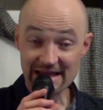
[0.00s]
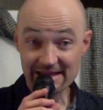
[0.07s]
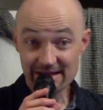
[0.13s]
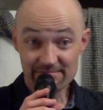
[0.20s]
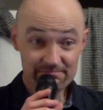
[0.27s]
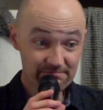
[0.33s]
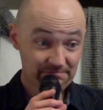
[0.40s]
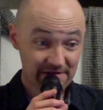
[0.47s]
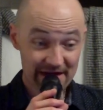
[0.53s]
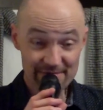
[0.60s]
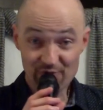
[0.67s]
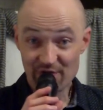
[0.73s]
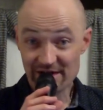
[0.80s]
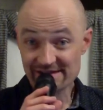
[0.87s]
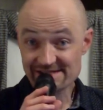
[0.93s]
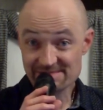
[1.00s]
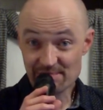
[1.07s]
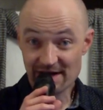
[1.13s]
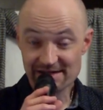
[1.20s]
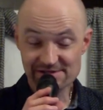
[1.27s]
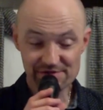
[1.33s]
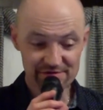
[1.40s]
and it came around as
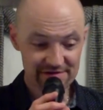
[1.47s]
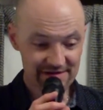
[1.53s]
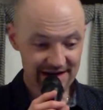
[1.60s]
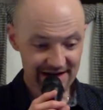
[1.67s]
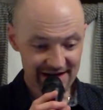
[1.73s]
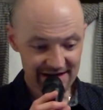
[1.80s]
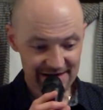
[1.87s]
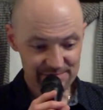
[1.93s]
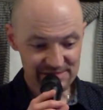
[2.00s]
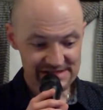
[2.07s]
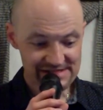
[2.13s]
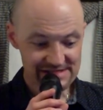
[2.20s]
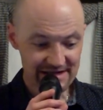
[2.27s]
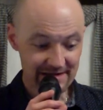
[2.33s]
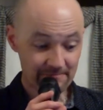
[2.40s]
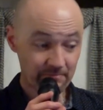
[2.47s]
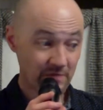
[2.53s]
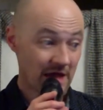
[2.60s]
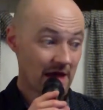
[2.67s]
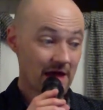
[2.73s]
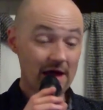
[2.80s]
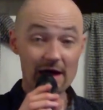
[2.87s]
my turn, and I got up to sing,
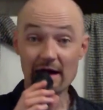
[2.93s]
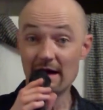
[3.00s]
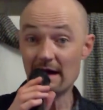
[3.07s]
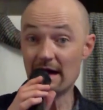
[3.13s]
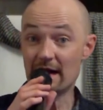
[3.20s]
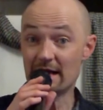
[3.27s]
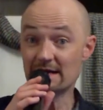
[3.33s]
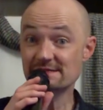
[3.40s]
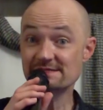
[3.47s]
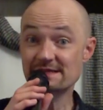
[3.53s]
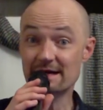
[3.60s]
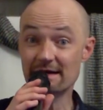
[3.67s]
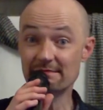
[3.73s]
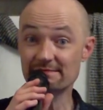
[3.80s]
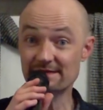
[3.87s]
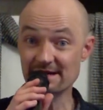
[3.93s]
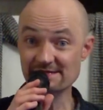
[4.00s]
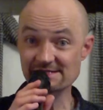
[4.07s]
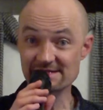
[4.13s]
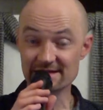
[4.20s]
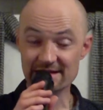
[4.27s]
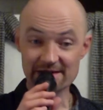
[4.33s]
and I sang
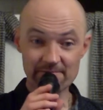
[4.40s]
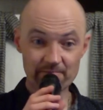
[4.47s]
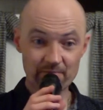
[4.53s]
Destiny.